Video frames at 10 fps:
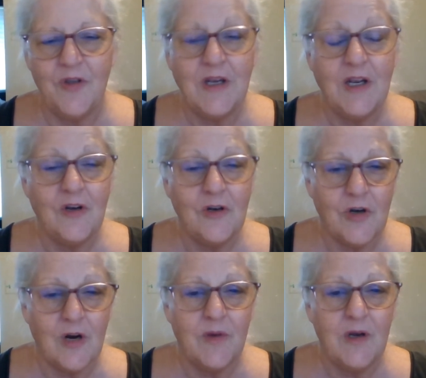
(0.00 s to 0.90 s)
You need to
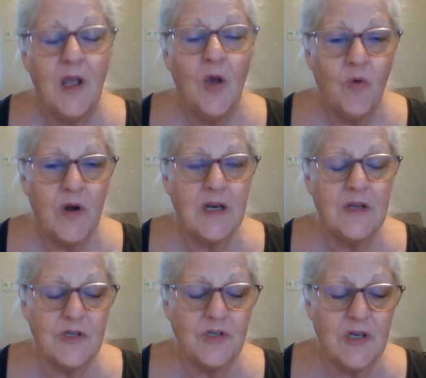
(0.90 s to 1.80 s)
determine what it
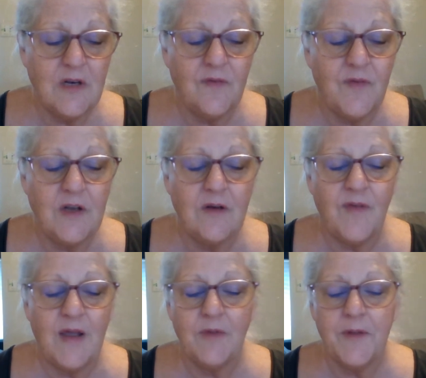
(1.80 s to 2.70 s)
is that you feed your
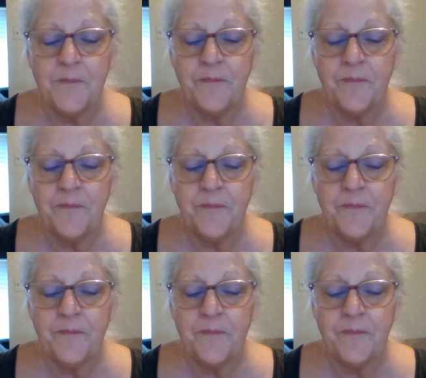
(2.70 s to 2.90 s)
family.